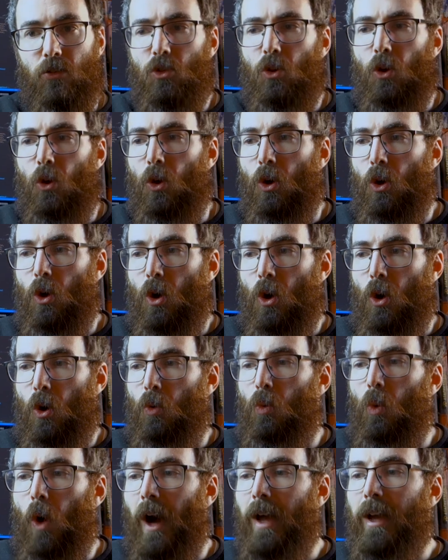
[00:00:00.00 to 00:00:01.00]
So
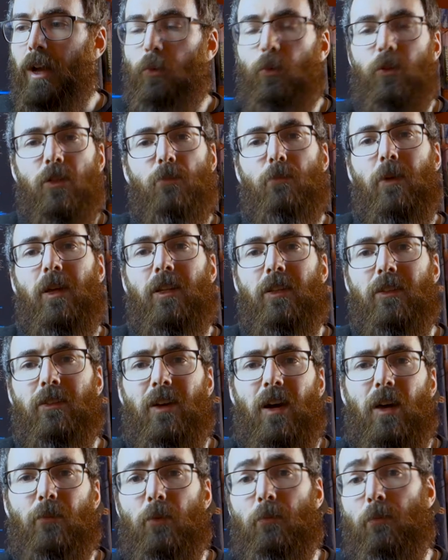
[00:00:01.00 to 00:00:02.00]
why are we spending
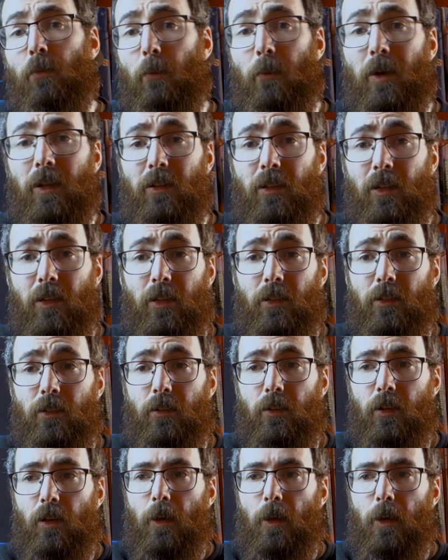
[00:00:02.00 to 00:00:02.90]
time implementing it?